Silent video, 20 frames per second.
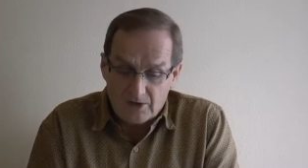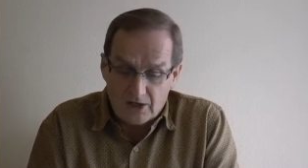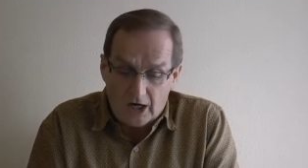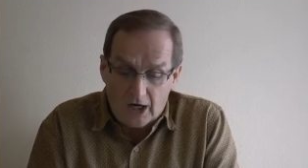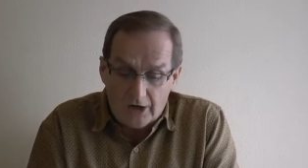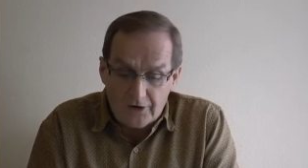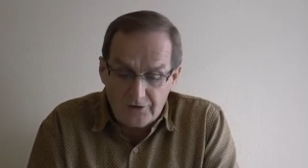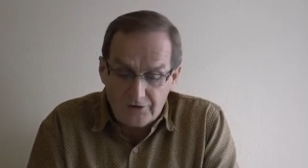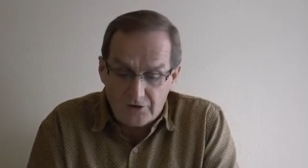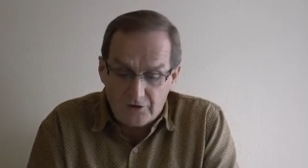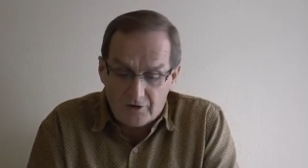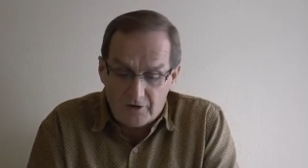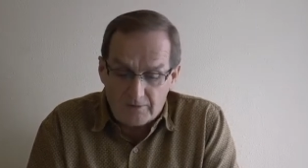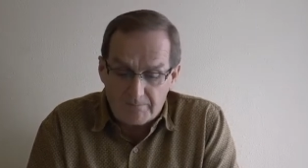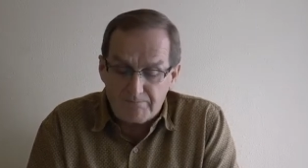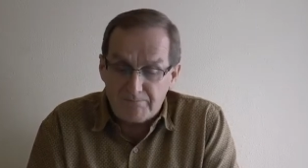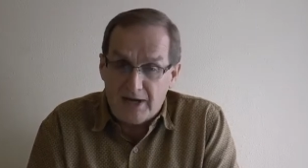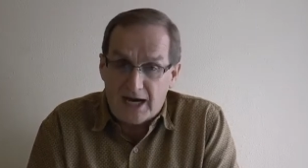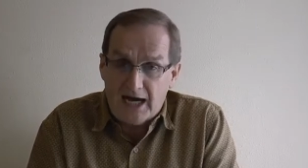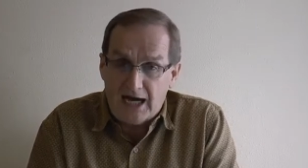under
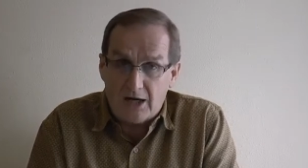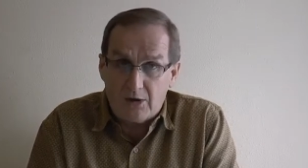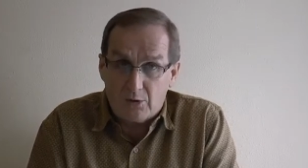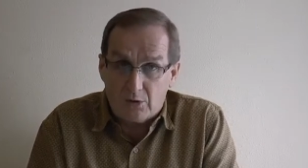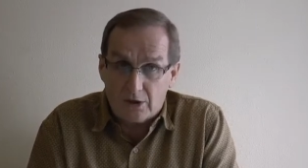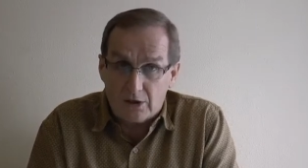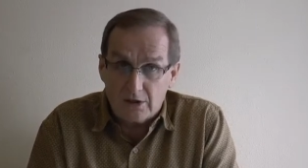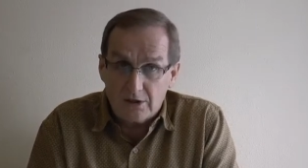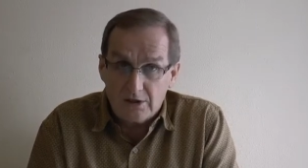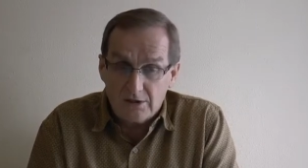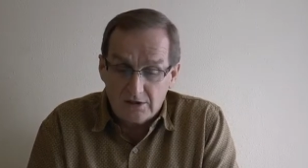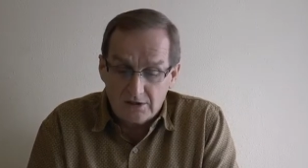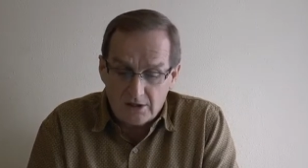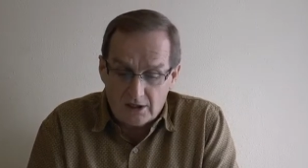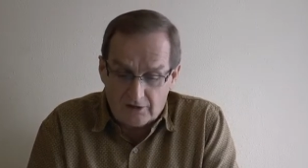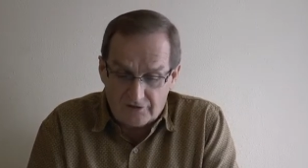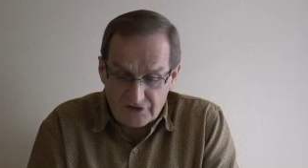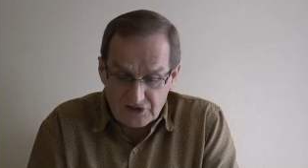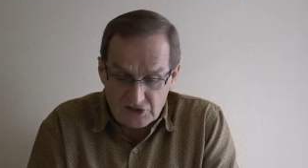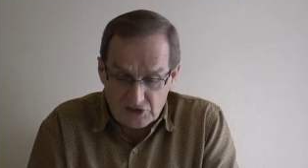the power
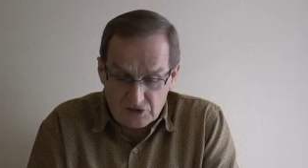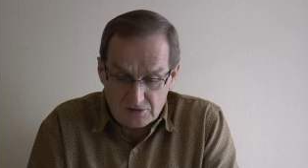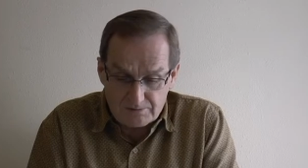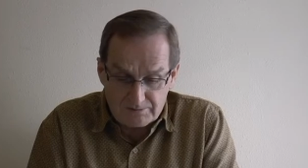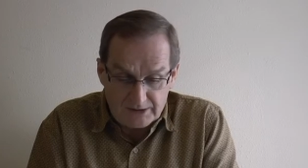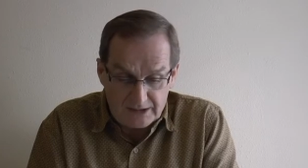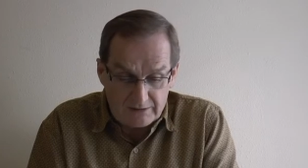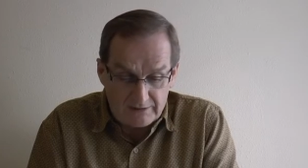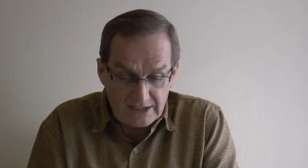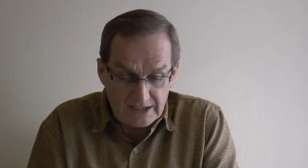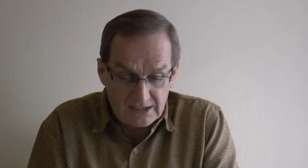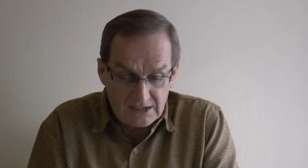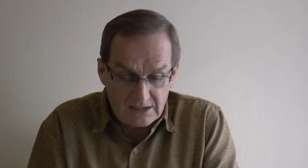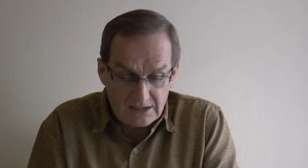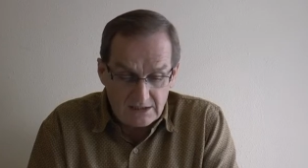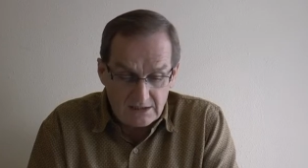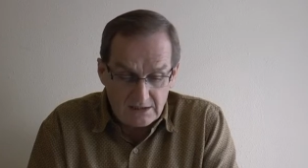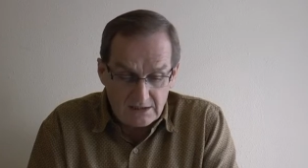of the Spirit.